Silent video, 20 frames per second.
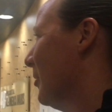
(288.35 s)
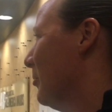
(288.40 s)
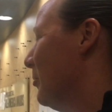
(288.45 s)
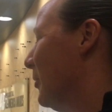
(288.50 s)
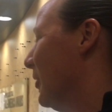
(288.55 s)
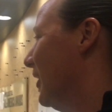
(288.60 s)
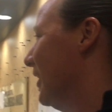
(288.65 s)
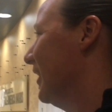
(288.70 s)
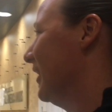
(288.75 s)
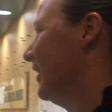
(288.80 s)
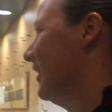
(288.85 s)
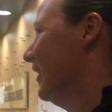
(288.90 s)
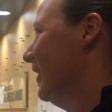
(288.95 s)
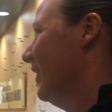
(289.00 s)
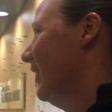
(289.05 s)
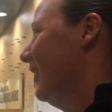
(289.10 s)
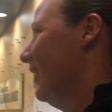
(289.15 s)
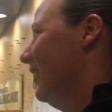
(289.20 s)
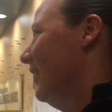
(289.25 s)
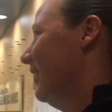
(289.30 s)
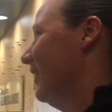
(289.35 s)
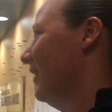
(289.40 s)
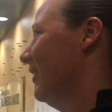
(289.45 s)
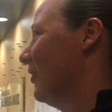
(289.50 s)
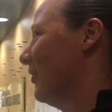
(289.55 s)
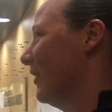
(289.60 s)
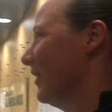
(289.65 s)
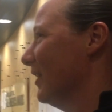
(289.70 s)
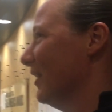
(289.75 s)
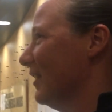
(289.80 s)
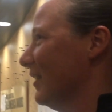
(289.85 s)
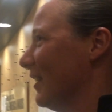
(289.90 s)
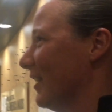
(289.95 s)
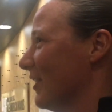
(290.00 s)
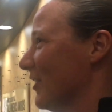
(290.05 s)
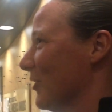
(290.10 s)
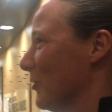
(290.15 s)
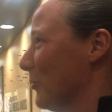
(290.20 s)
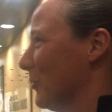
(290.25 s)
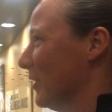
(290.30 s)
but you know, I think
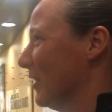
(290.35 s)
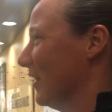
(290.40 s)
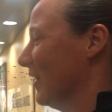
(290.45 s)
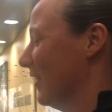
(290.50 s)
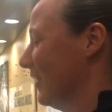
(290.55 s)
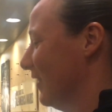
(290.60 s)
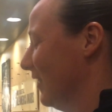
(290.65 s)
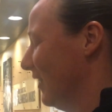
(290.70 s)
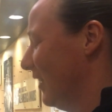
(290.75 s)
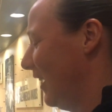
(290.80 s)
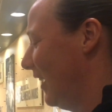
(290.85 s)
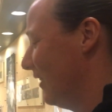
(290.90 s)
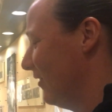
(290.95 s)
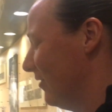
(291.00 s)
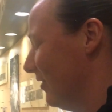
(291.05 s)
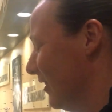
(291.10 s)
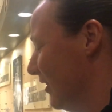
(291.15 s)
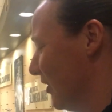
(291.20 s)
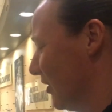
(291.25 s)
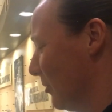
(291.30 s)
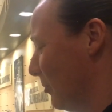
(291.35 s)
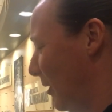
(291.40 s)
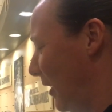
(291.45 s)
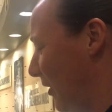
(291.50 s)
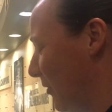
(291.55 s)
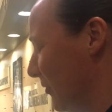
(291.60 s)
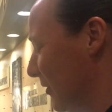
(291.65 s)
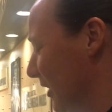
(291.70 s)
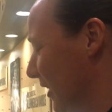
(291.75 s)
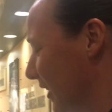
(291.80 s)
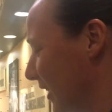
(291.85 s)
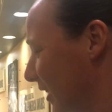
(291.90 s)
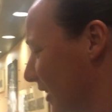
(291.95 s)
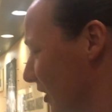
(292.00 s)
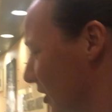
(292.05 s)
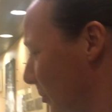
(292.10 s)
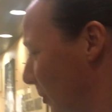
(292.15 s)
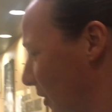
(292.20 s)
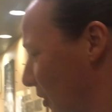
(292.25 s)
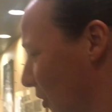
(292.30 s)
that's what life is about, really, and
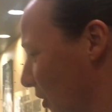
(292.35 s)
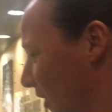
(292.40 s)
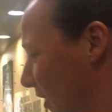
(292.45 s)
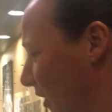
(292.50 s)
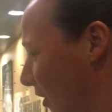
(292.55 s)
especially